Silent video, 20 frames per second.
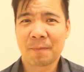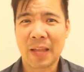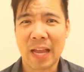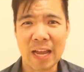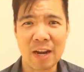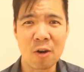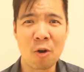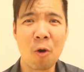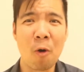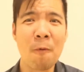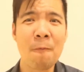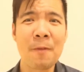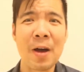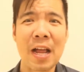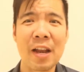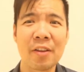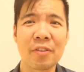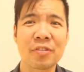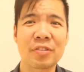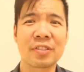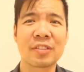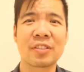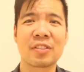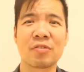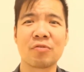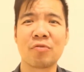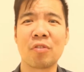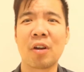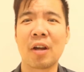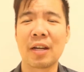and home
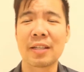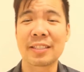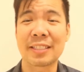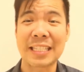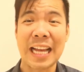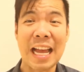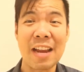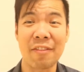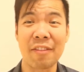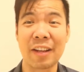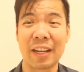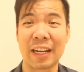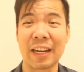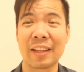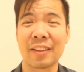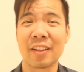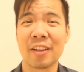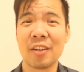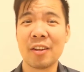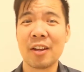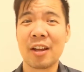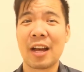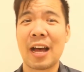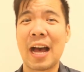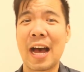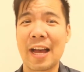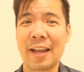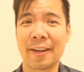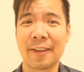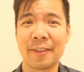values uh, skyrocketed
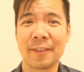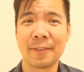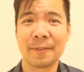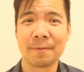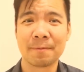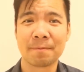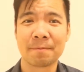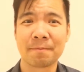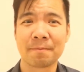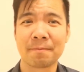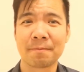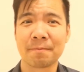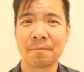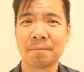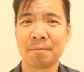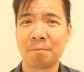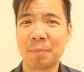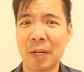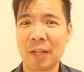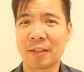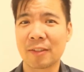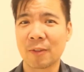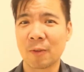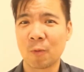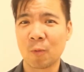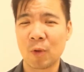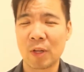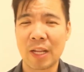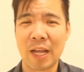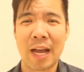higher.
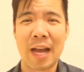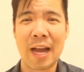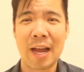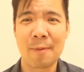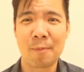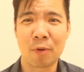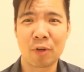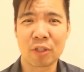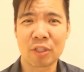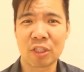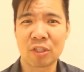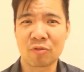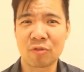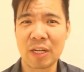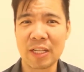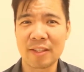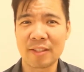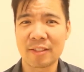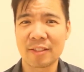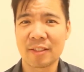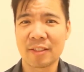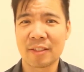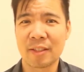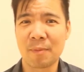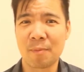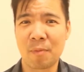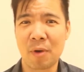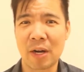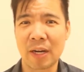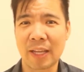But with high mortgage rates,
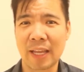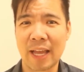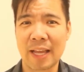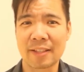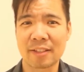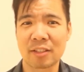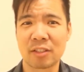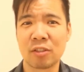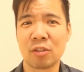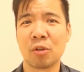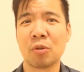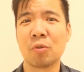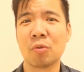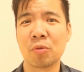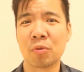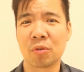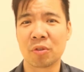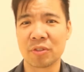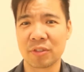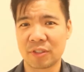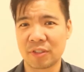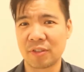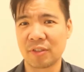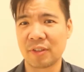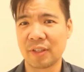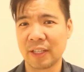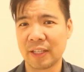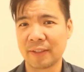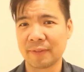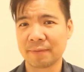the market has slowed
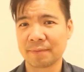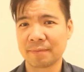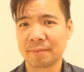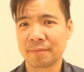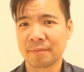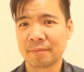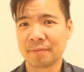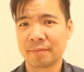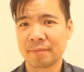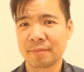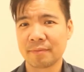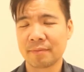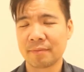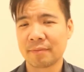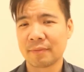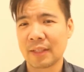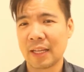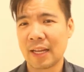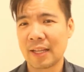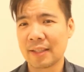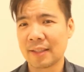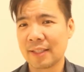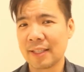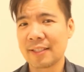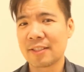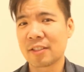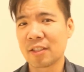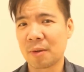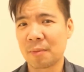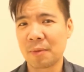considerably. And
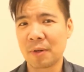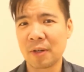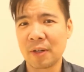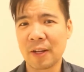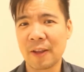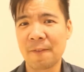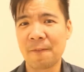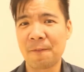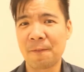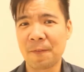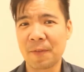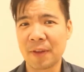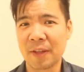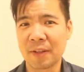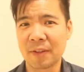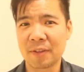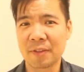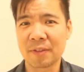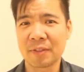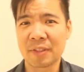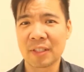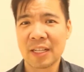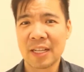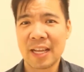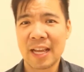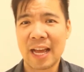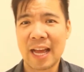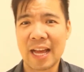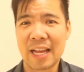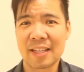this summer, it feels
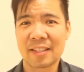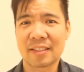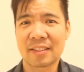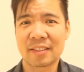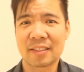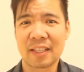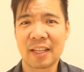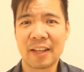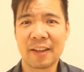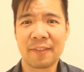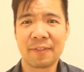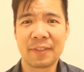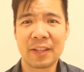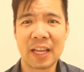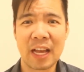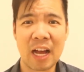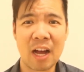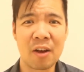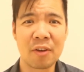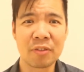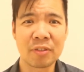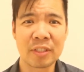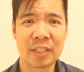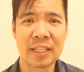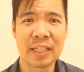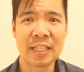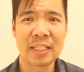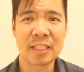as if the housing